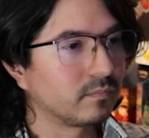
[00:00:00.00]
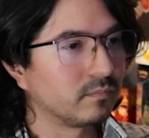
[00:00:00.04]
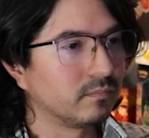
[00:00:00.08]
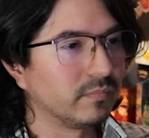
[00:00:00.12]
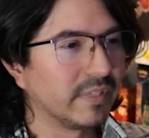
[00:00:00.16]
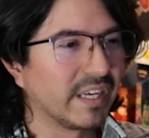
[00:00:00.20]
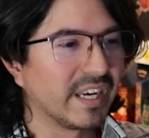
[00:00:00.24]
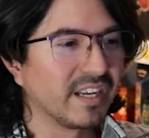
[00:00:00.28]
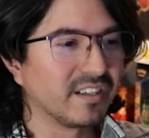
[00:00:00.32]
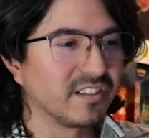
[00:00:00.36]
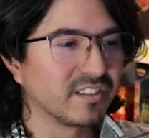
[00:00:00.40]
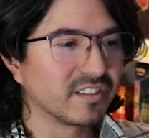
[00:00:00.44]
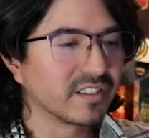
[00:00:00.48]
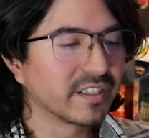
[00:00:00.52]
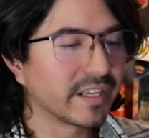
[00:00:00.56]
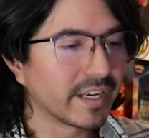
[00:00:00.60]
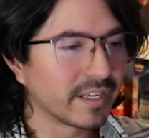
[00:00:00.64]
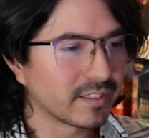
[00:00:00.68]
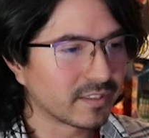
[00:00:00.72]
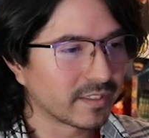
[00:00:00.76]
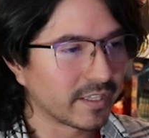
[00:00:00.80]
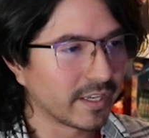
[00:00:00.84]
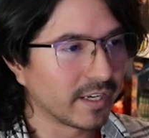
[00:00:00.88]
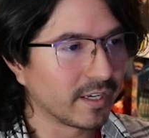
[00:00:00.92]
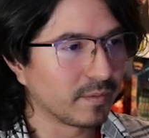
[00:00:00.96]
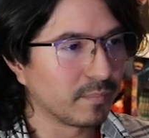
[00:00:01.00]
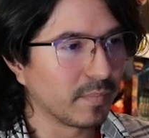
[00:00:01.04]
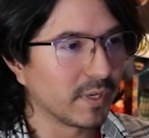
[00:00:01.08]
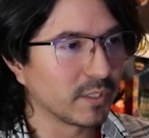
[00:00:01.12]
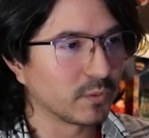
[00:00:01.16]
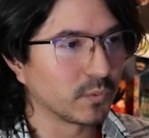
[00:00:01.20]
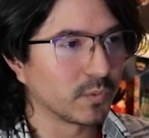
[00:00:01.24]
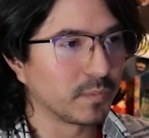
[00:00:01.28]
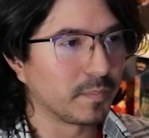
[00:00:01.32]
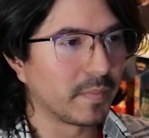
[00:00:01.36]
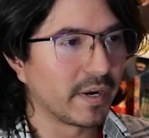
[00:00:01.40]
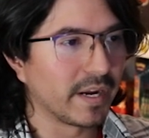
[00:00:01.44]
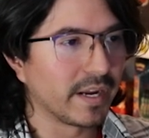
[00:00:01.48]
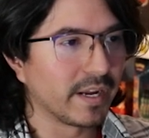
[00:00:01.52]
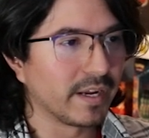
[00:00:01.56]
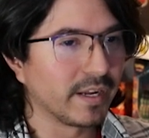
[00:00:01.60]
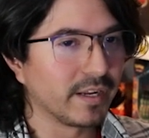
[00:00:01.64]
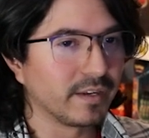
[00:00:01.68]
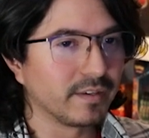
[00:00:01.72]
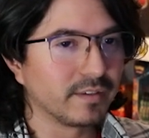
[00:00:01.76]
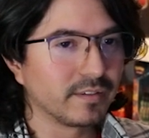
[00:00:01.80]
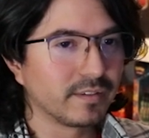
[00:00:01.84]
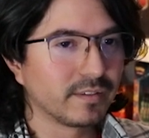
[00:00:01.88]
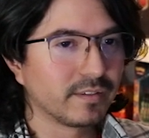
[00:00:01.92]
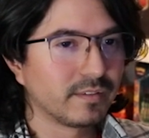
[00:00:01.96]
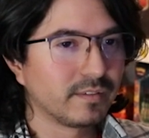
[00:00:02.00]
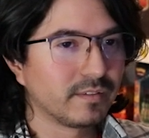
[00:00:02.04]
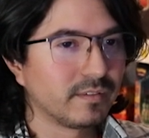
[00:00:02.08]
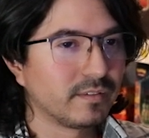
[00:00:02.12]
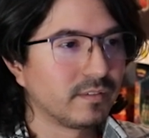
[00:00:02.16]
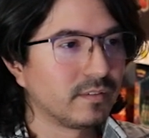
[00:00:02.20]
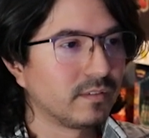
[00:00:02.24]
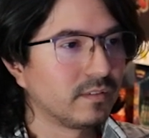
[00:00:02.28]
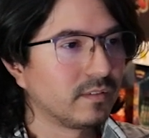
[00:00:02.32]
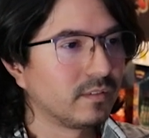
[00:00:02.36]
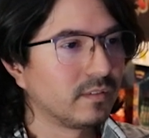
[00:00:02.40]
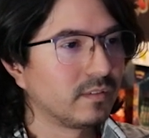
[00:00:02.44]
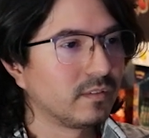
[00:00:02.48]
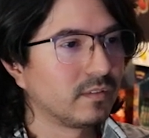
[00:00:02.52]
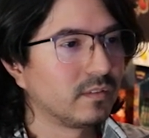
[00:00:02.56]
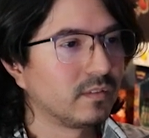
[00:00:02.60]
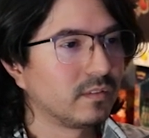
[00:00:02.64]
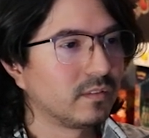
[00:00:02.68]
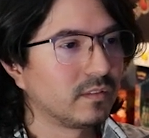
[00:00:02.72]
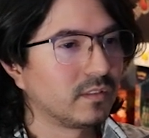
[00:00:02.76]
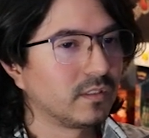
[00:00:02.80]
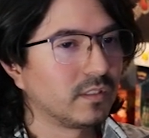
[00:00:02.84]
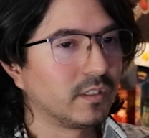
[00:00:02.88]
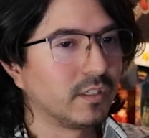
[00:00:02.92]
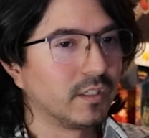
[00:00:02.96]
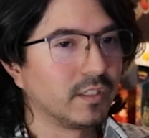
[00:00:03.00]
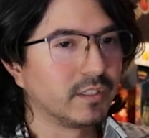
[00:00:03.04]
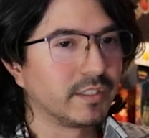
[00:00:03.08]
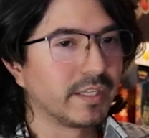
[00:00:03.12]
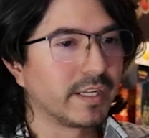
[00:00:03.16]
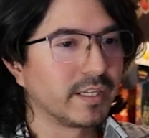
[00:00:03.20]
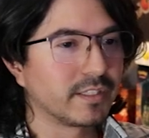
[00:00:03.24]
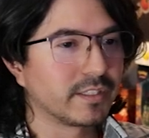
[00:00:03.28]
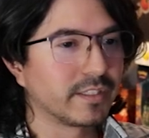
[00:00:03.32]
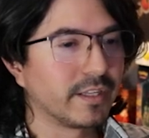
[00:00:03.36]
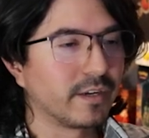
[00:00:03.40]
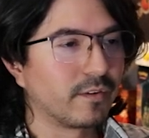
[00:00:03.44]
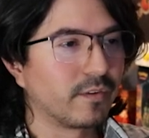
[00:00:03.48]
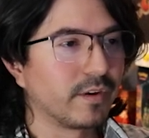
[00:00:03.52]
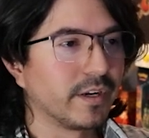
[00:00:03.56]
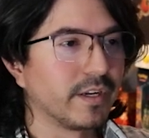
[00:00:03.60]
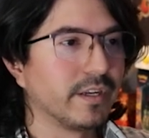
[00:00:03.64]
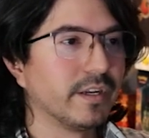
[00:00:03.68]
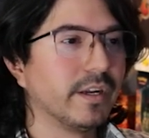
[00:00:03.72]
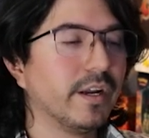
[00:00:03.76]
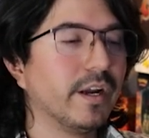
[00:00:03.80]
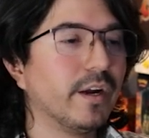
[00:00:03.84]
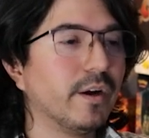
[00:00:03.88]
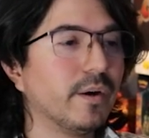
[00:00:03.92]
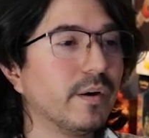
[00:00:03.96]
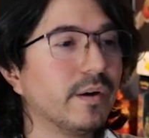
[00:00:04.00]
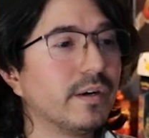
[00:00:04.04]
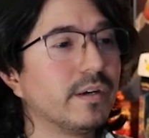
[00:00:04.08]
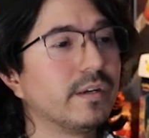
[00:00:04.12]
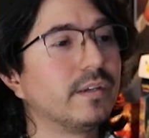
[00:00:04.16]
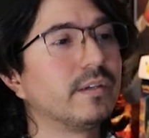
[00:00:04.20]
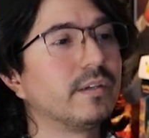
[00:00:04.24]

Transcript: Yeah, just in case they mess with my hand. I'll attach that right now.